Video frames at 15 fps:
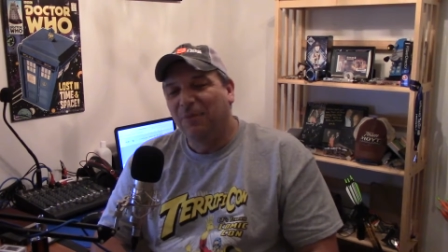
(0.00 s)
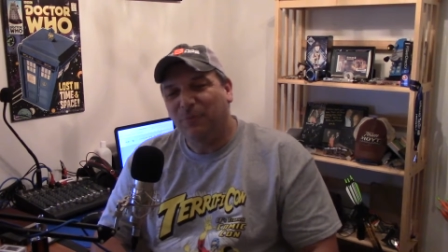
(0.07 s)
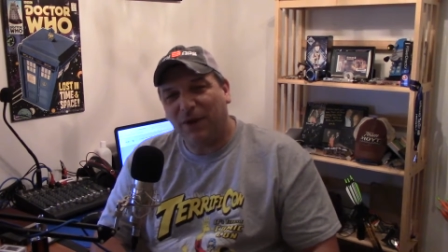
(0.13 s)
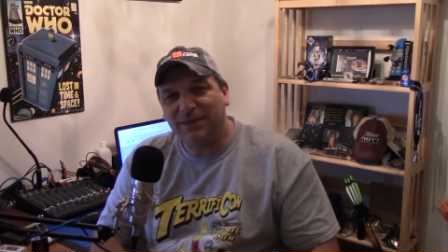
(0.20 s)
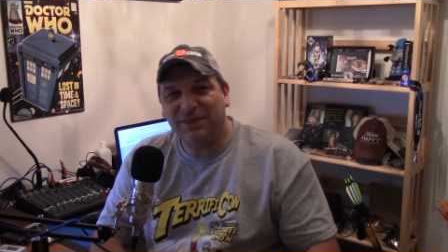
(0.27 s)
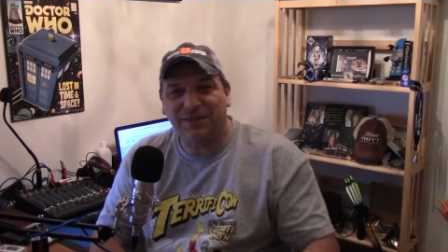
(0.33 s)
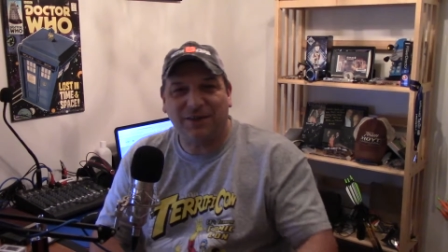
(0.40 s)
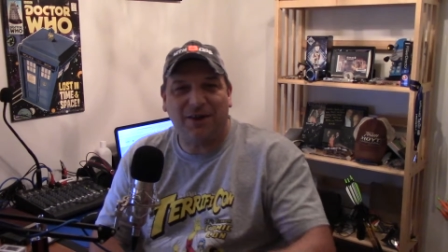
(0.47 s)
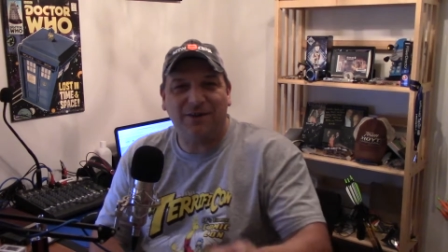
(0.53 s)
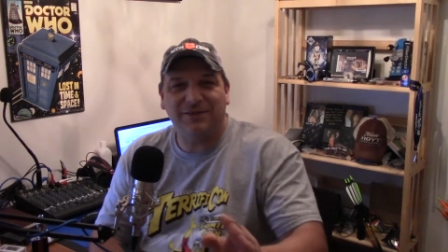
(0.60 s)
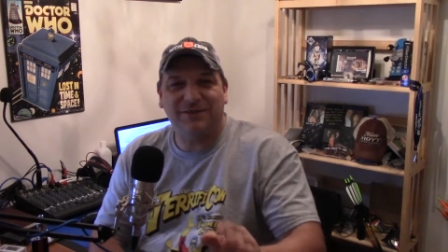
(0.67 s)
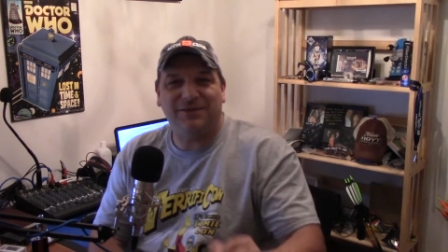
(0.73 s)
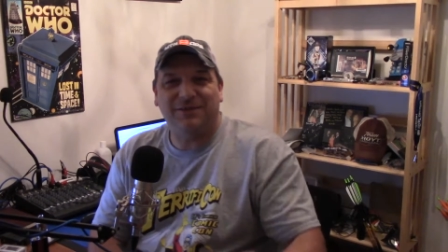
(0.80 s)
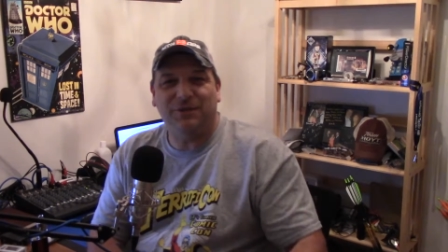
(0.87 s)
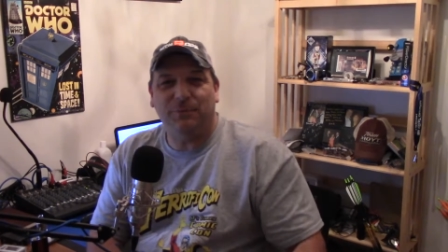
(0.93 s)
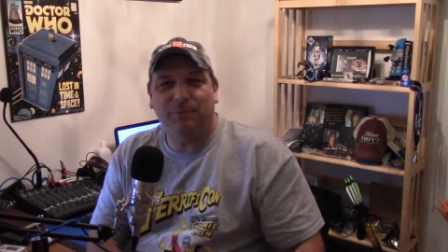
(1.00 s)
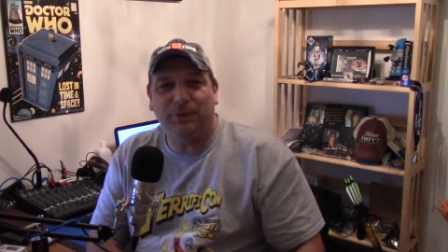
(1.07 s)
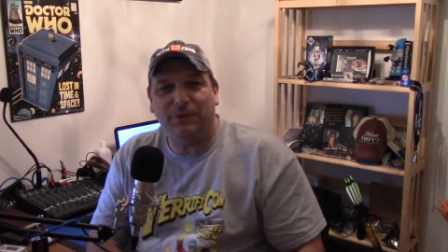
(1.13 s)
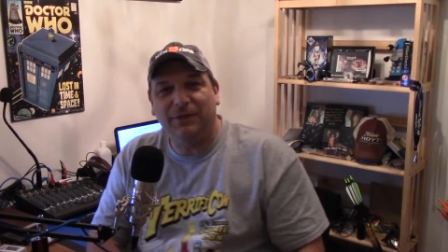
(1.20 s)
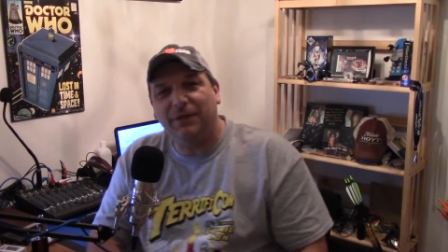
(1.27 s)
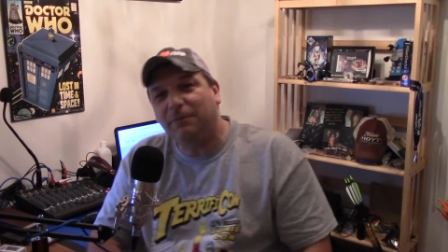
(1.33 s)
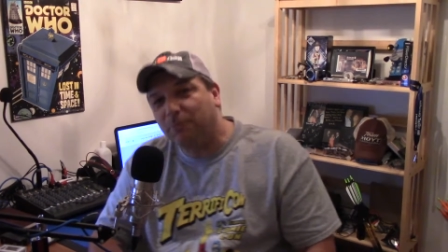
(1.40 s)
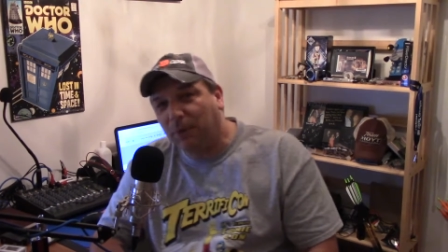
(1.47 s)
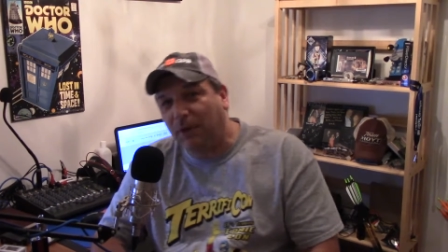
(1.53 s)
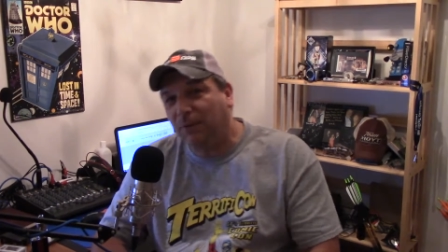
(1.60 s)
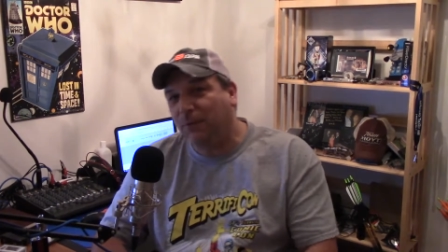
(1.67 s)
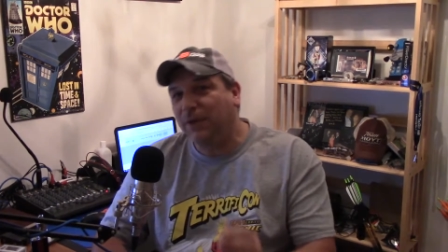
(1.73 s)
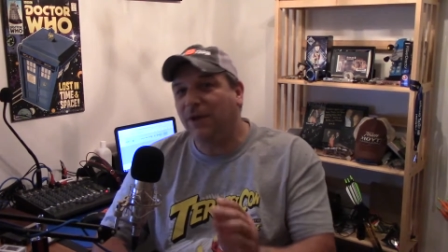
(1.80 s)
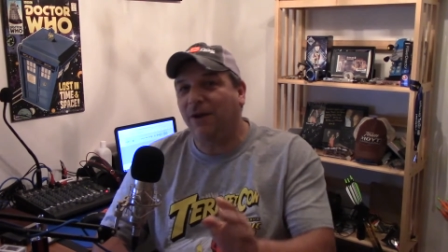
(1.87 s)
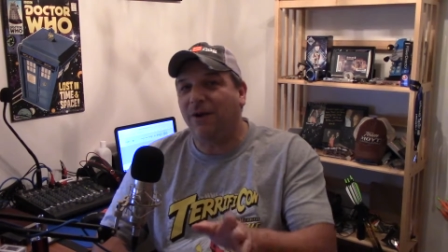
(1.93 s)
Project Cars is still building,
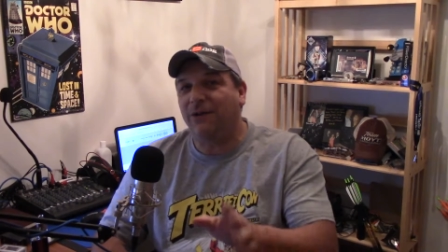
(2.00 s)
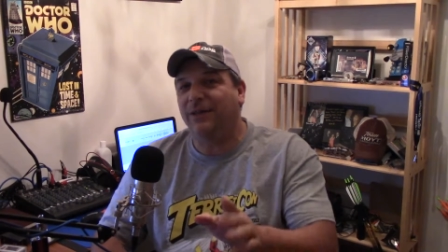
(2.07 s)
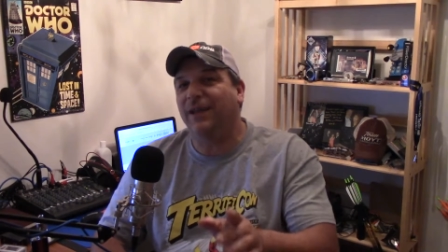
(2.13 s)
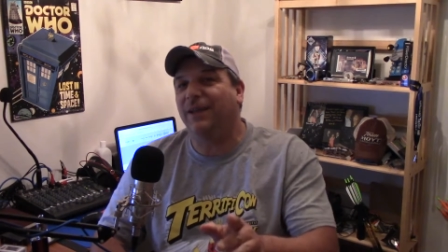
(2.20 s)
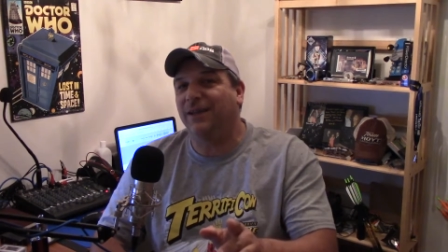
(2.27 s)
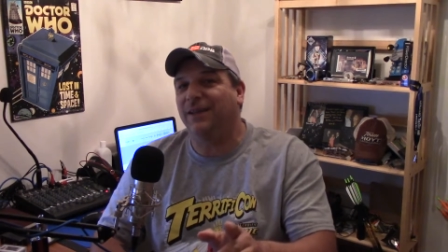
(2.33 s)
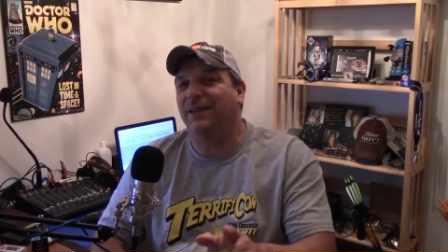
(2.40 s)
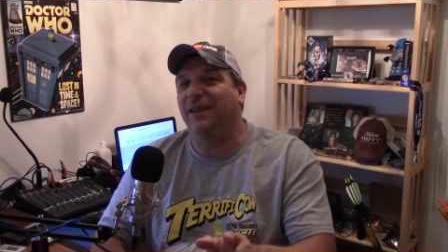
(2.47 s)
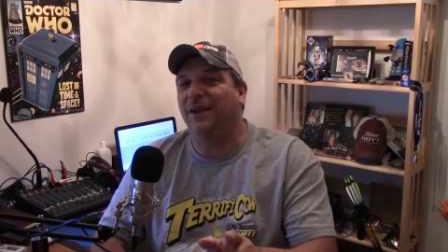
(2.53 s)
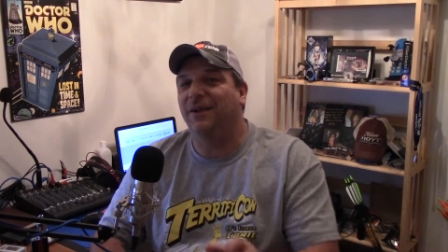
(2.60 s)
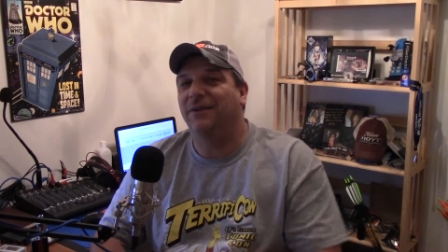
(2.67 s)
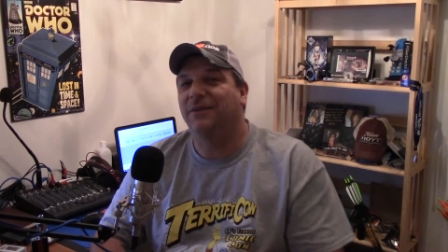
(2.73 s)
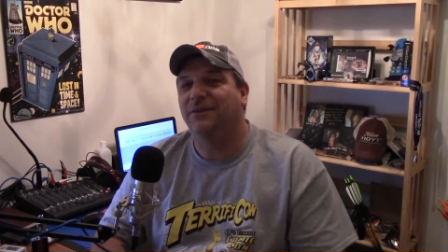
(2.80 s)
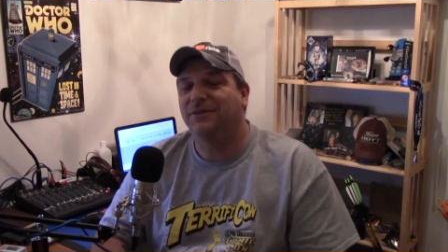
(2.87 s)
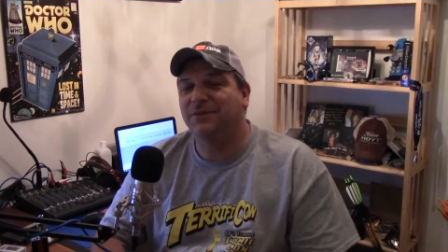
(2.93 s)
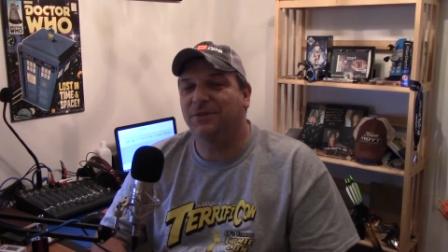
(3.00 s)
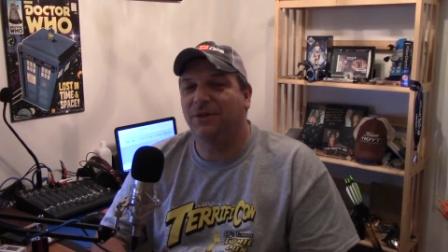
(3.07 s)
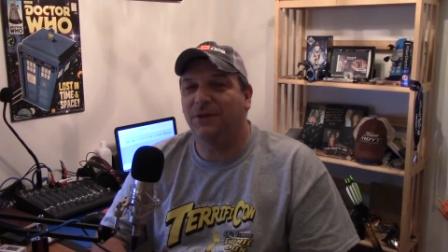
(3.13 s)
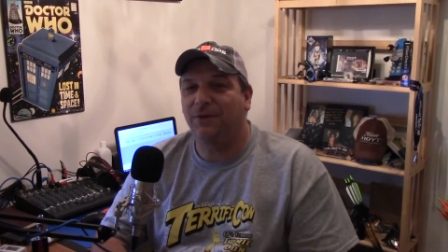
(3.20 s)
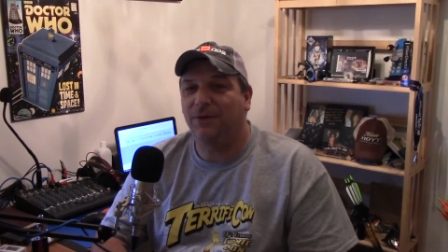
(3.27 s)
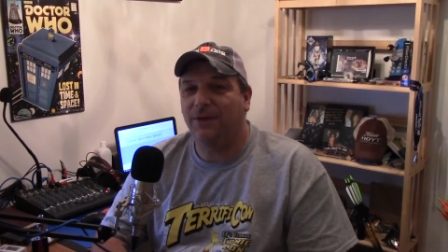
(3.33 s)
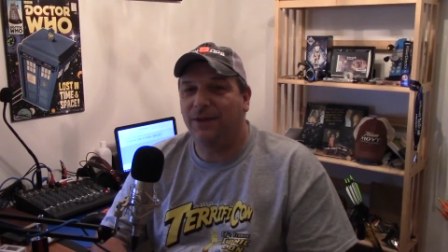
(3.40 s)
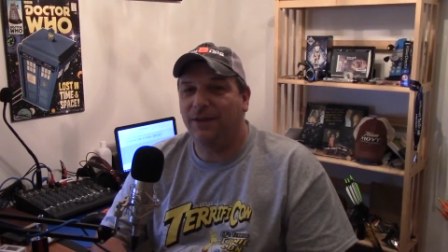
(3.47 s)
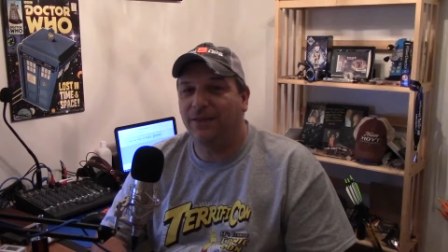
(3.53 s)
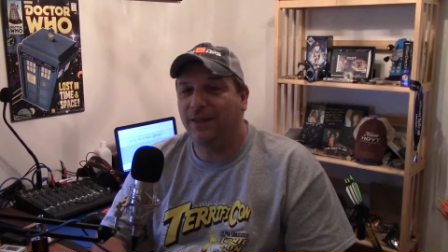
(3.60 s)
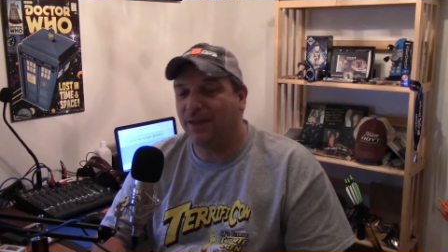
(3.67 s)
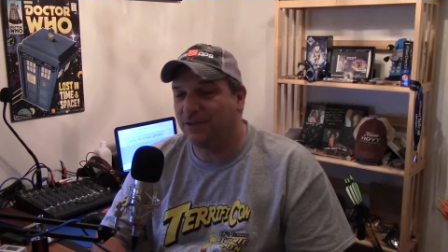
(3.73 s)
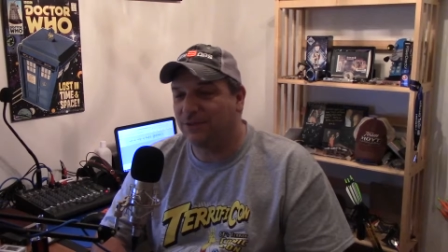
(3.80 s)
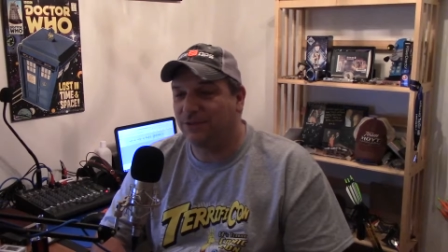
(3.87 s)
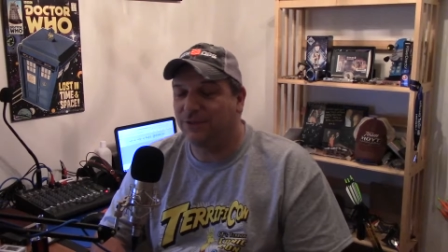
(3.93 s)
but we are getting there. So
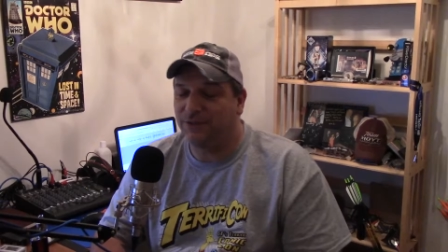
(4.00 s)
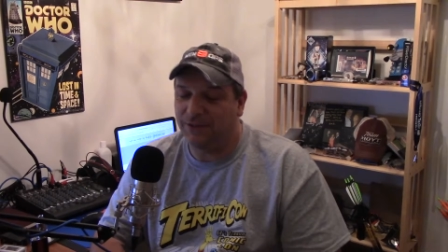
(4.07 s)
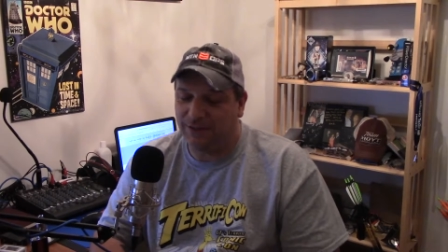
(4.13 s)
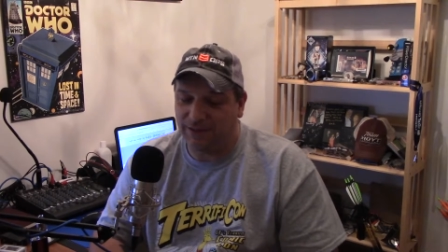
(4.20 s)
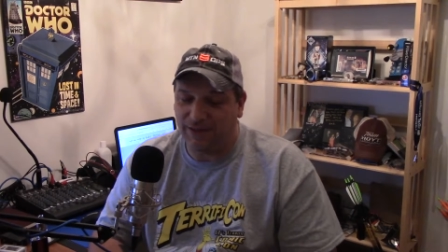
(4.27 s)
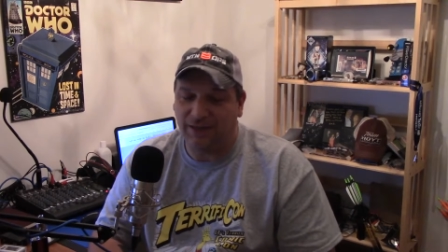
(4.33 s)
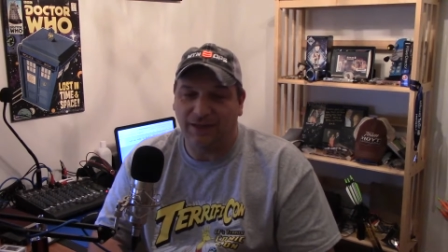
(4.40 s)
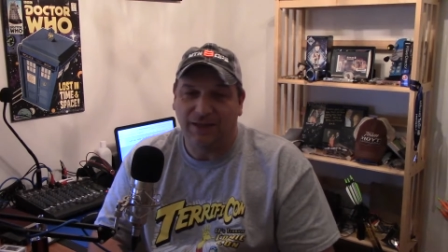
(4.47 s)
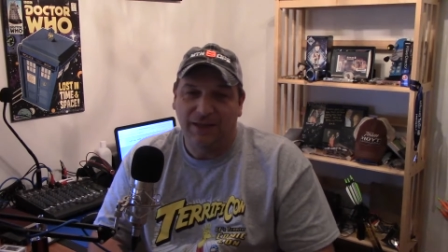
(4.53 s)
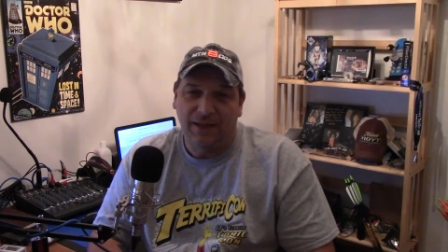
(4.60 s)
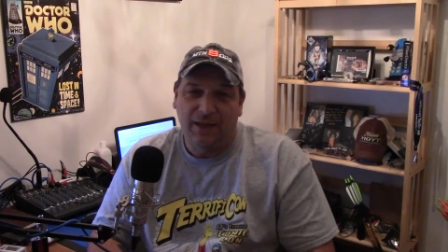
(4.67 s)
that's a good thing.